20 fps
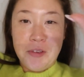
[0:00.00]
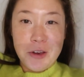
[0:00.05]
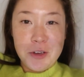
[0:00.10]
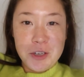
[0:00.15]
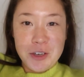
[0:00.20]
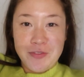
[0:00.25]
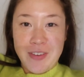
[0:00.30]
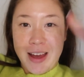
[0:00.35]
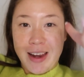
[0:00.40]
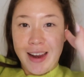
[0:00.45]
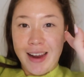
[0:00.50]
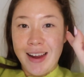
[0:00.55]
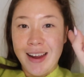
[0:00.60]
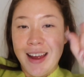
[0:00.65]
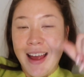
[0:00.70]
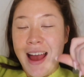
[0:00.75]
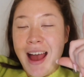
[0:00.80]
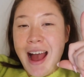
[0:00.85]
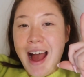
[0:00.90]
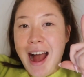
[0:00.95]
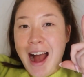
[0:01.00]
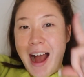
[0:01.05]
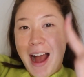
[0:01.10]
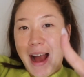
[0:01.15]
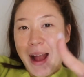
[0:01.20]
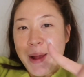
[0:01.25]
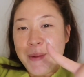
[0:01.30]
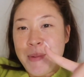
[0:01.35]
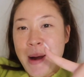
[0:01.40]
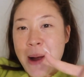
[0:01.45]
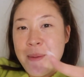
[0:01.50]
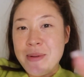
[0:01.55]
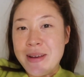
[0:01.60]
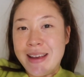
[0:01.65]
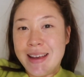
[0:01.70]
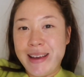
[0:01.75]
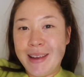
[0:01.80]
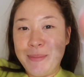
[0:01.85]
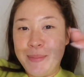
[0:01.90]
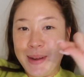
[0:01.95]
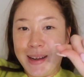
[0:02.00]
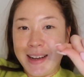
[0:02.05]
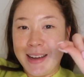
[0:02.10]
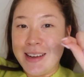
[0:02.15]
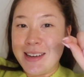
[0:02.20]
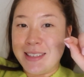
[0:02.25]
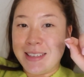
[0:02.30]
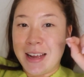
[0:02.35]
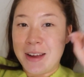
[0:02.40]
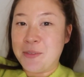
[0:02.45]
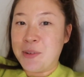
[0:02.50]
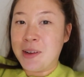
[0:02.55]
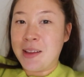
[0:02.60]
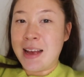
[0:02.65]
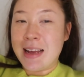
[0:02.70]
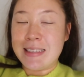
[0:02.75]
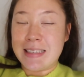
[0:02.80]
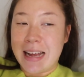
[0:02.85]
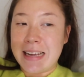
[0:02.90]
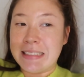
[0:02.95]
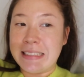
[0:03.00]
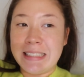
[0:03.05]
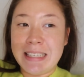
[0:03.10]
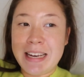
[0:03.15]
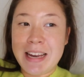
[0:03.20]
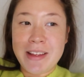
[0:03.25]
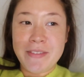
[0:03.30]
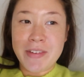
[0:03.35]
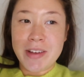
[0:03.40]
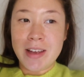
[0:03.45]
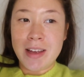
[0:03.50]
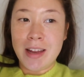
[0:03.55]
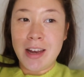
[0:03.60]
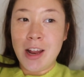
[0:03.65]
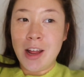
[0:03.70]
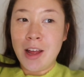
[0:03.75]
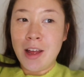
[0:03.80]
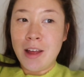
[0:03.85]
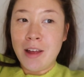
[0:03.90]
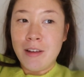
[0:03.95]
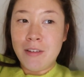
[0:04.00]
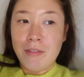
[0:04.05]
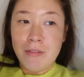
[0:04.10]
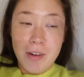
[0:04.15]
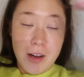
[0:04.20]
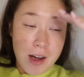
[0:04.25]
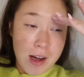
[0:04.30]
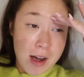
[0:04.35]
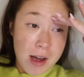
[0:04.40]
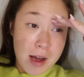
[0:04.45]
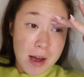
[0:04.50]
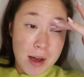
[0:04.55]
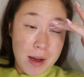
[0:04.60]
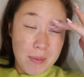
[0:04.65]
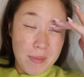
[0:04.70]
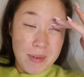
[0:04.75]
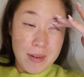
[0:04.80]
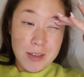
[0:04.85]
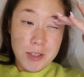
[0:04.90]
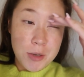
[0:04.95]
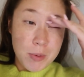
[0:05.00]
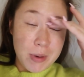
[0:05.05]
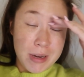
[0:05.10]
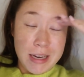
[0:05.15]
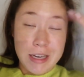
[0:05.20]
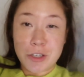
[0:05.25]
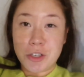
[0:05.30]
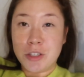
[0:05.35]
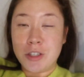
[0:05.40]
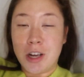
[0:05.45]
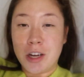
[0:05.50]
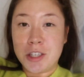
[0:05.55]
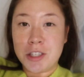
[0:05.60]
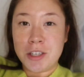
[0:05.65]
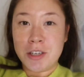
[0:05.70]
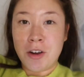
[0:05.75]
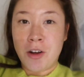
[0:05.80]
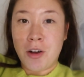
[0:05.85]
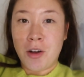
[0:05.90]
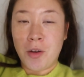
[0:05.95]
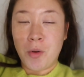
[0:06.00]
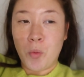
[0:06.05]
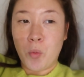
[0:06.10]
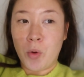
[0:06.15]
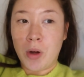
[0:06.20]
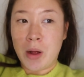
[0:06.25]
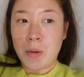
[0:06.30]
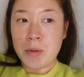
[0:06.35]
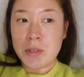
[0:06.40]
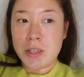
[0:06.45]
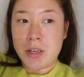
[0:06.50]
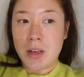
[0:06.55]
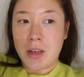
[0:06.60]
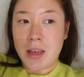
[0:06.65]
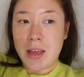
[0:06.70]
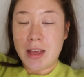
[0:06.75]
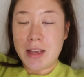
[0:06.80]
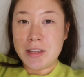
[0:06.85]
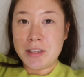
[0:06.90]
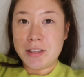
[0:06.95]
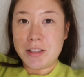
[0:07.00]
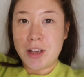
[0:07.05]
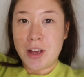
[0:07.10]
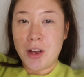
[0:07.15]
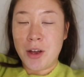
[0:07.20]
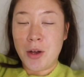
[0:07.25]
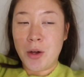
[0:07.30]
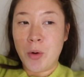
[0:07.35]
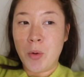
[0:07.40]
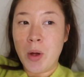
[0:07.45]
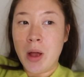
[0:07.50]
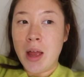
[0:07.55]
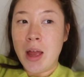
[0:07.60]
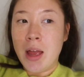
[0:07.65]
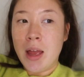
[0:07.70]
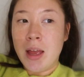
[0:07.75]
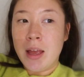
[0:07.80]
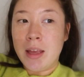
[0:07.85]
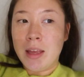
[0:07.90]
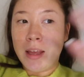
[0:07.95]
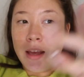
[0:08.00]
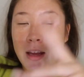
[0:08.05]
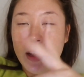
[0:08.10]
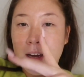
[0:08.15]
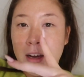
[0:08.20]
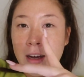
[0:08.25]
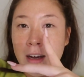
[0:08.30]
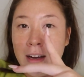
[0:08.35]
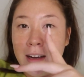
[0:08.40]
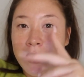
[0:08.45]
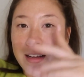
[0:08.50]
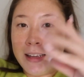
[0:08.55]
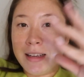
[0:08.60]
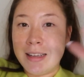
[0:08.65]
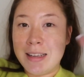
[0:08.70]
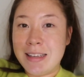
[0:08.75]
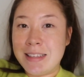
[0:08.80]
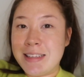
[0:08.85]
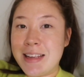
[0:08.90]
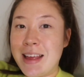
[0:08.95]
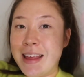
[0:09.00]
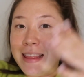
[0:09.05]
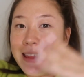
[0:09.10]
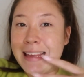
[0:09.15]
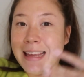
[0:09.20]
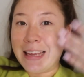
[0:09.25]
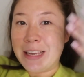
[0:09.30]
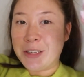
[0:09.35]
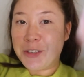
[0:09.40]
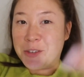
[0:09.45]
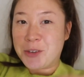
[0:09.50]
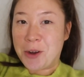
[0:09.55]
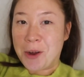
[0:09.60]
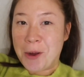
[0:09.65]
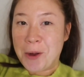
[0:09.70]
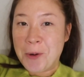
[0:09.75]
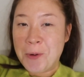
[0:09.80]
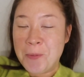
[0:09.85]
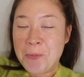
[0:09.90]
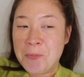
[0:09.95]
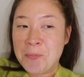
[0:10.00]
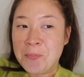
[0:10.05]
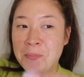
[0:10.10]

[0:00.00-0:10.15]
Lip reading: future FETTIE, I'm popping in because I realized I didn't even do an introduction on what I was cooking. So here is the intro.